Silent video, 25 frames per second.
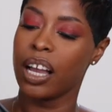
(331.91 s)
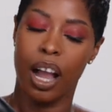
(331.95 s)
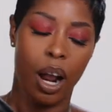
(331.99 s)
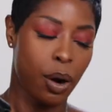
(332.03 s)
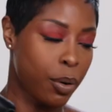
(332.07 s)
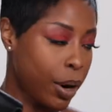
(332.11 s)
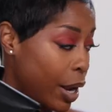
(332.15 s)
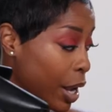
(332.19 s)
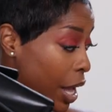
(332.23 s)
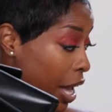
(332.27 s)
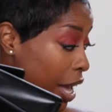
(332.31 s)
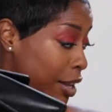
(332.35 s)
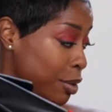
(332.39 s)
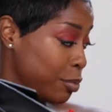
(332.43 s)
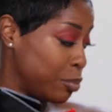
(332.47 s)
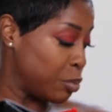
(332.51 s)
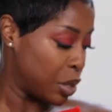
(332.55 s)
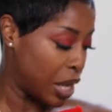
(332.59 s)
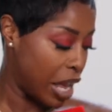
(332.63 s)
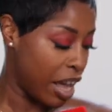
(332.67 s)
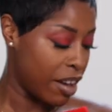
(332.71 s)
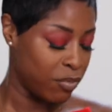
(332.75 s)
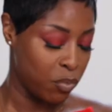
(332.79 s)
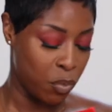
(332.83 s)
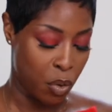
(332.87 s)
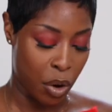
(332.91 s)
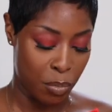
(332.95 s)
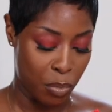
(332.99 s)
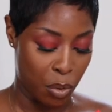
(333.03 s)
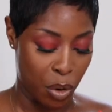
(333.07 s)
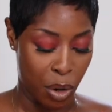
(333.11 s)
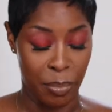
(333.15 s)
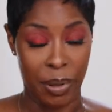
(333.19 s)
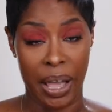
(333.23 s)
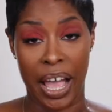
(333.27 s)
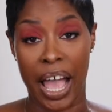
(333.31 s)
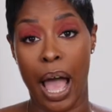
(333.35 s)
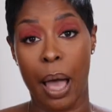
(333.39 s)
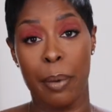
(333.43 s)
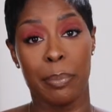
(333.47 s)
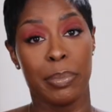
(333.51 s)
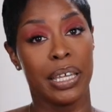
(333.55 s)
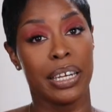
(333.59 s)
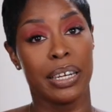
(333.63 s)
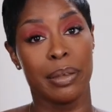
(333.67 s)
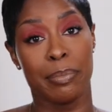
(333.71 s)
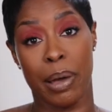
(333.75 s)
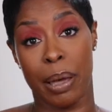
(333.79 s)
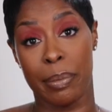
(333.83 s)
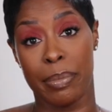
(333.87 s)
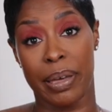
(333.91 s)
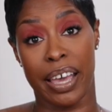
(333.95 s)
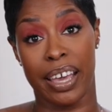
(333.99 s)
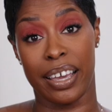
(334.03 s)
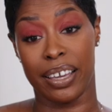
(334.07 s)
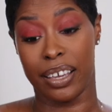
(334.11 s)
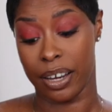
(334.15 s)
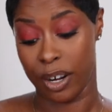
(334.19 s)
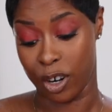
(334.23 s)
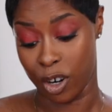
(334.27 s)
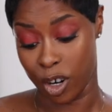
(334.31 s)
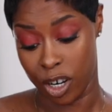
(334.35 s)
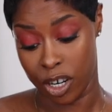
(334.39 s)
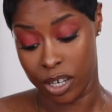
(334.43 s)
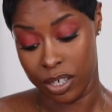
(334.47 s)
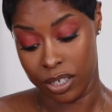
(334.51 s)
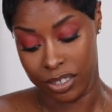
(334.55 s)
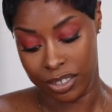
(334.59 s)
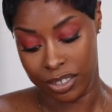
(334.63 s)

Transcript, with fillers: All right, and we have one more bag. I've been in my bag error.